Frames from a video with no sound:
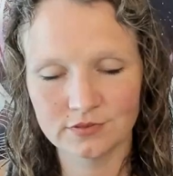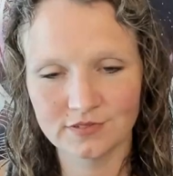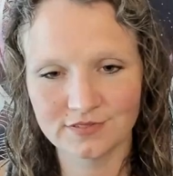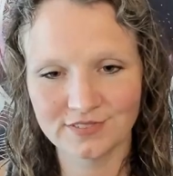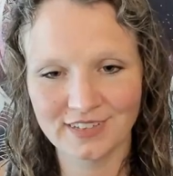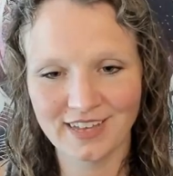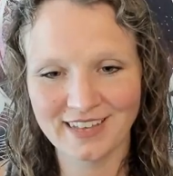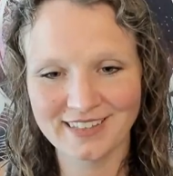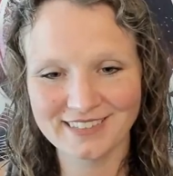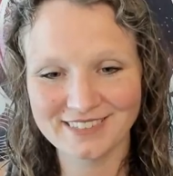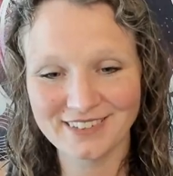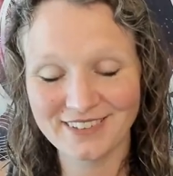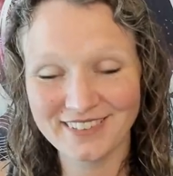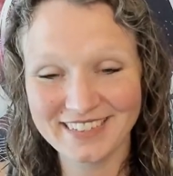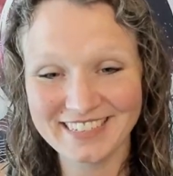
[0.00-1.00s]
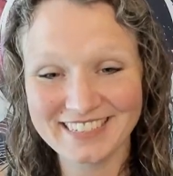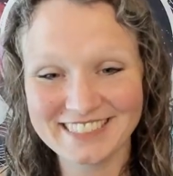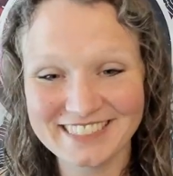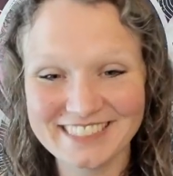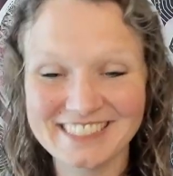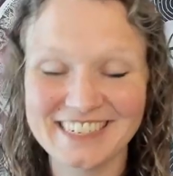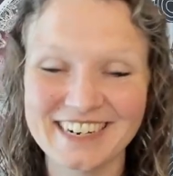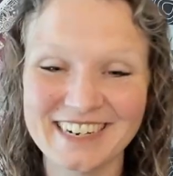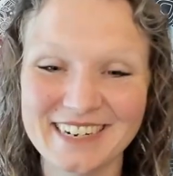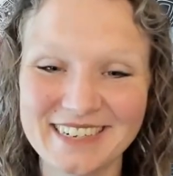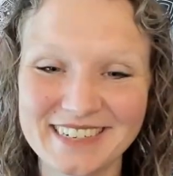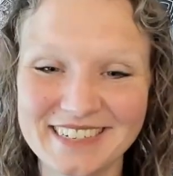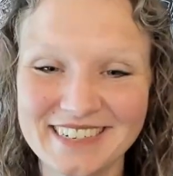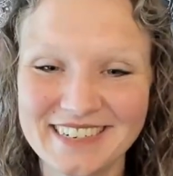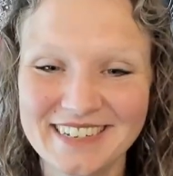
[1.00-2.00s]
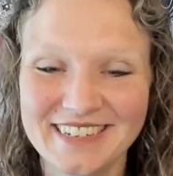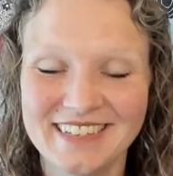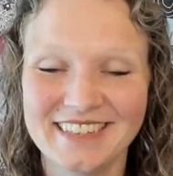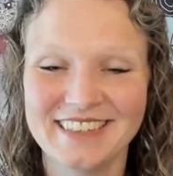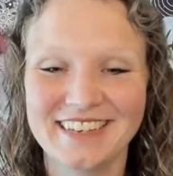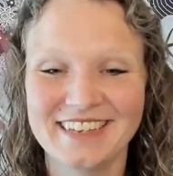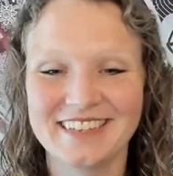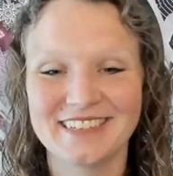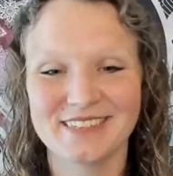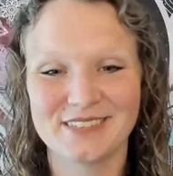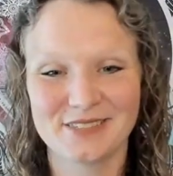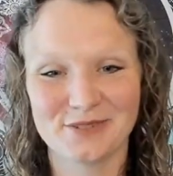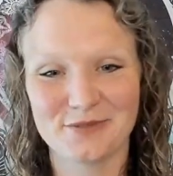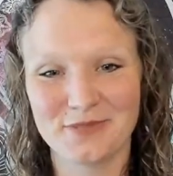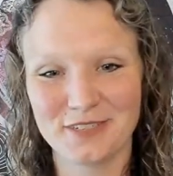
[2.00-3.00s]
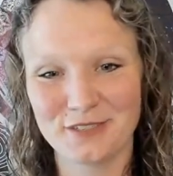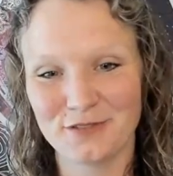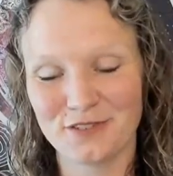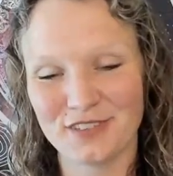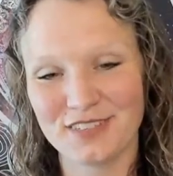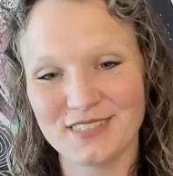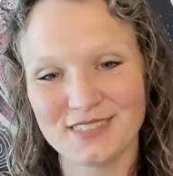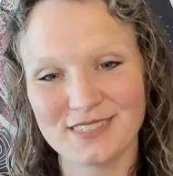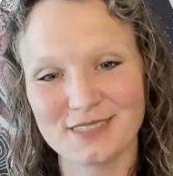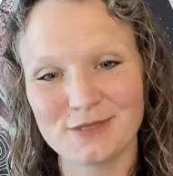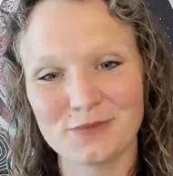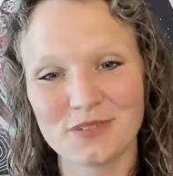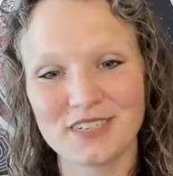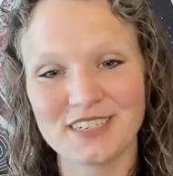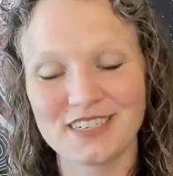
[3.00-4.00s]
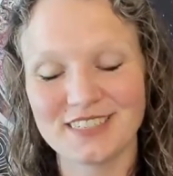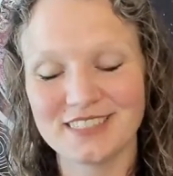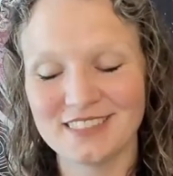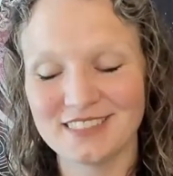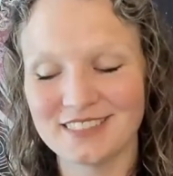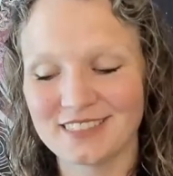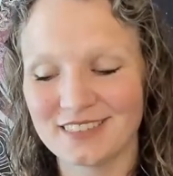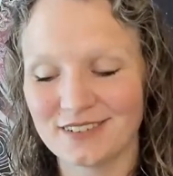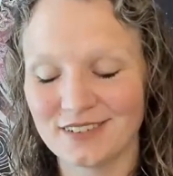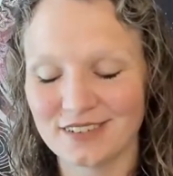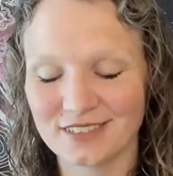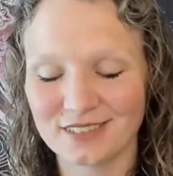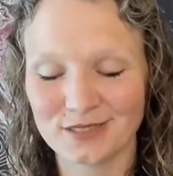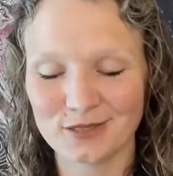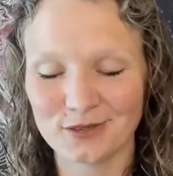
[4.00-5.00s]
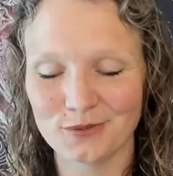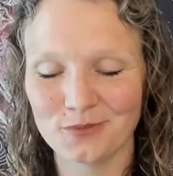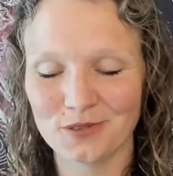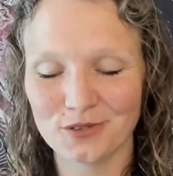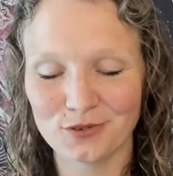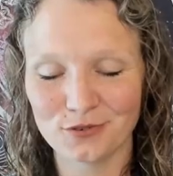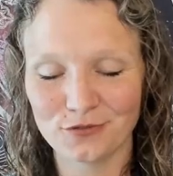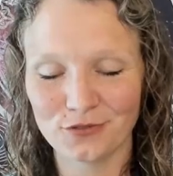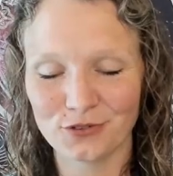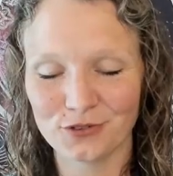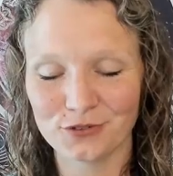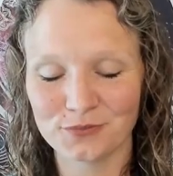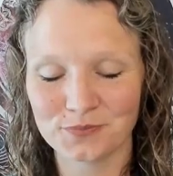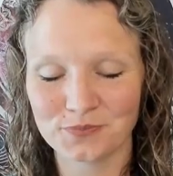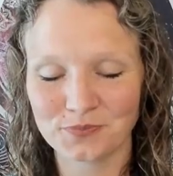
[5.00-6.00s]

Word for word: Okay, that's all I can share. Thank you so much for this experience. Oh, so beautiful.